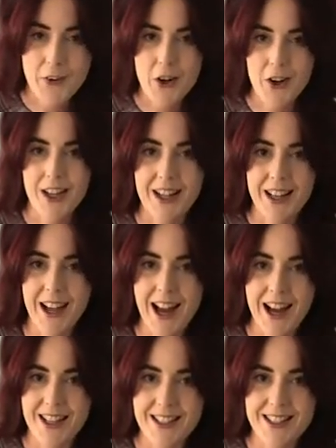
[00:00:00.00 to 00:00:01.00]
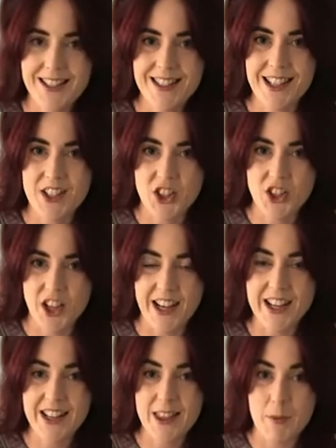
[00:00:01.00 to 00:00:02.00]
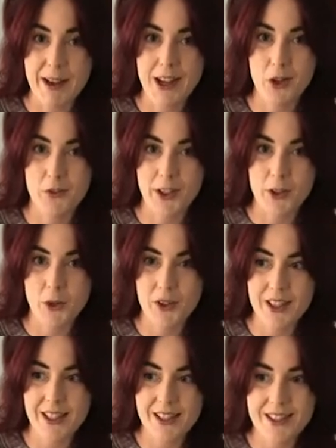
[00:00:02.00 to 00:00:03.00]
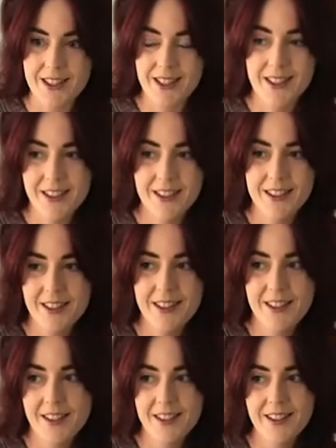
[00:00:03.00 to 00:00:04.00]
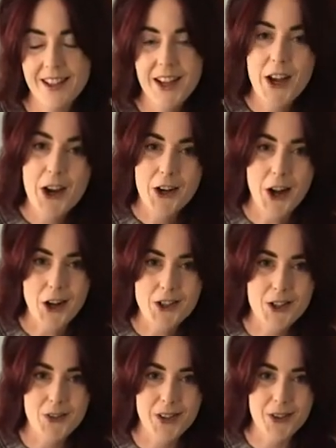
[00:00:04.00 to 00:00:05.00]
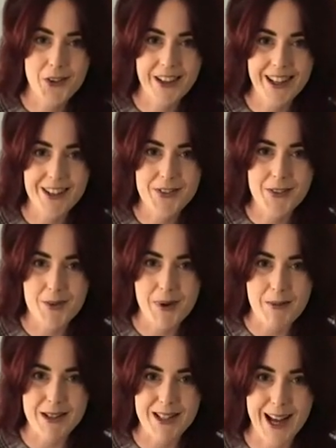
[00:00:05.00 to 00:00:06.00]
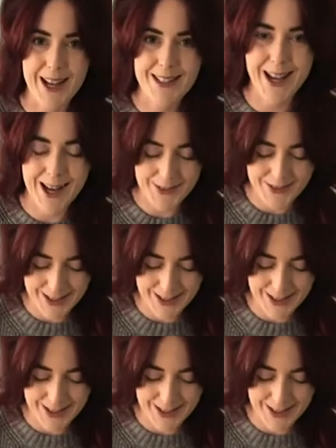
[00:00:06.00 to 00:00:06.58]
for her little hands and to shake. They make a lovely noise, not too annoying for mum and dad to have